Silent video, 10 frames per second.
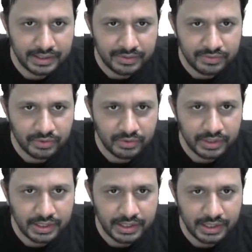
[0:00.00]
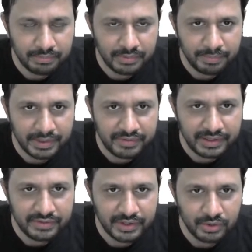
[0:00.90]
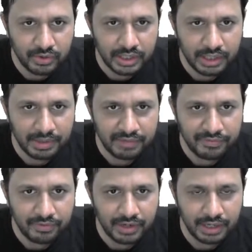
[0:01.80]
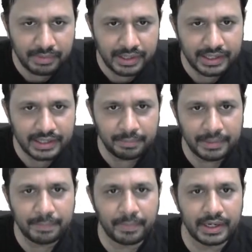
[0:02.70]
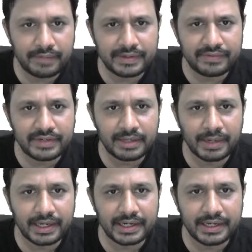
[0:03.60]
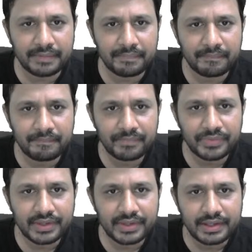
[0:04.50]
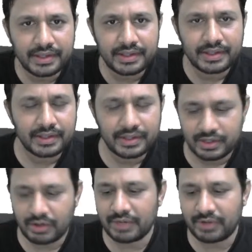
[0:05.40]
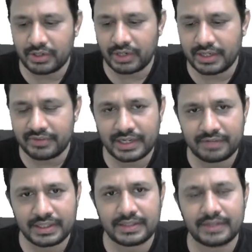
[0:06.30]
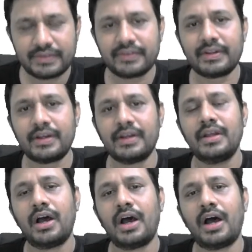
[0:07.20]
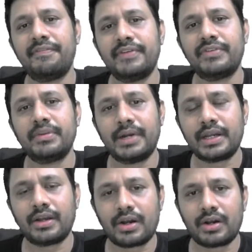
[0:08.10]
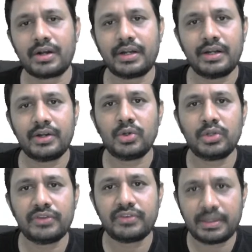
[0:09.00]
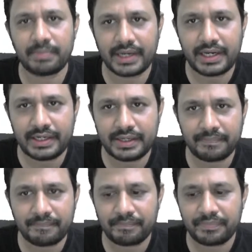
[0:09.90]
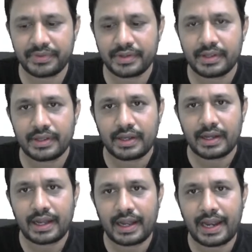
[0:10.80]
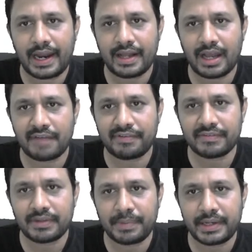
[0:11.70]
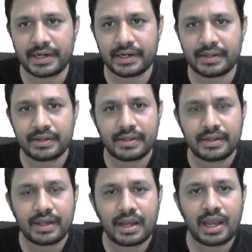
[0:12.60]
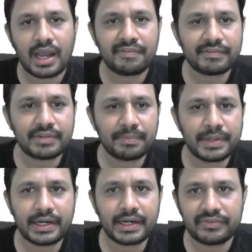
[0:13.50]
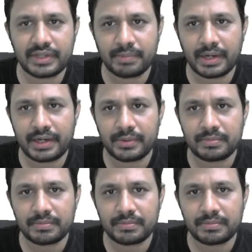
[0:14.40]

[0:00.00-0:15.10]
So here I am between 0 to t by 4. I am taking the midpoint, which is t by 8. Now I want to understand whether this is half wave symmetric or not. To this t by 8, add half of the period. Half of the period is t by 2.